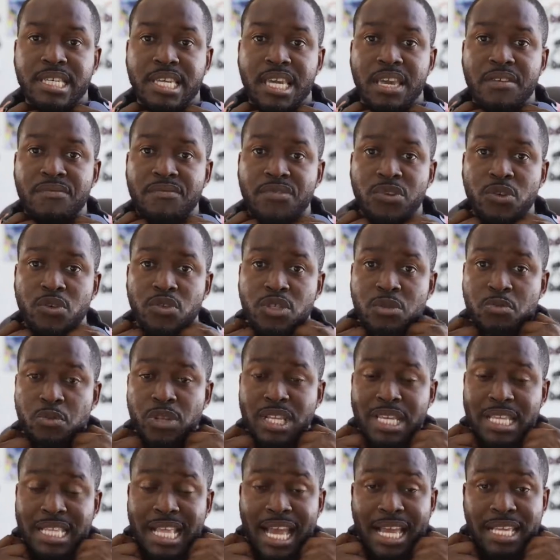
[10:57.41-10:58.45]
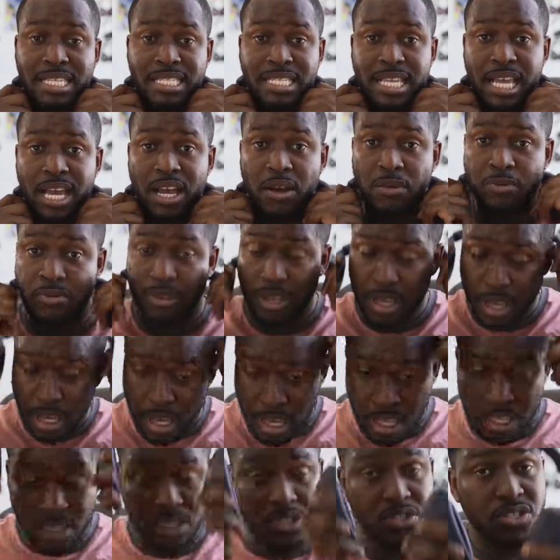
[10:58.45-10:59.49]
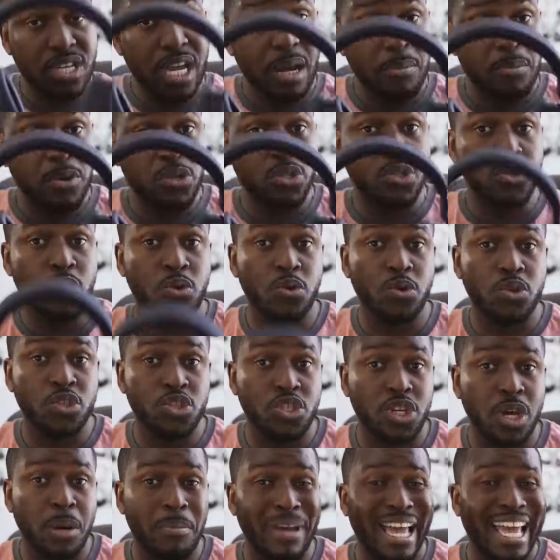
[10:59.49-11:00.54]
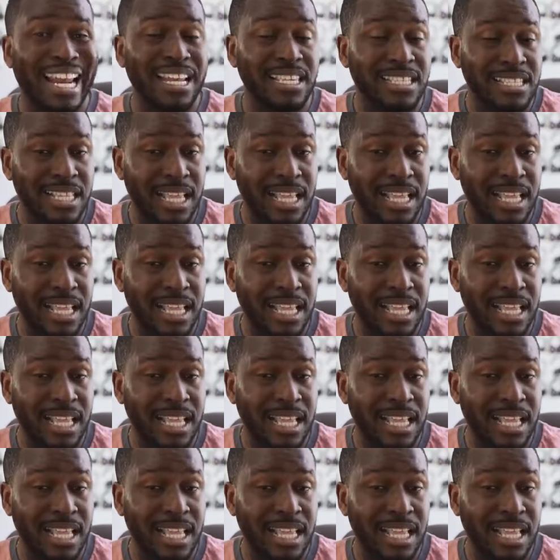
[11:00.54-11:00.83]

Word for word: give you some really nice sound, the Jabras do a good job at a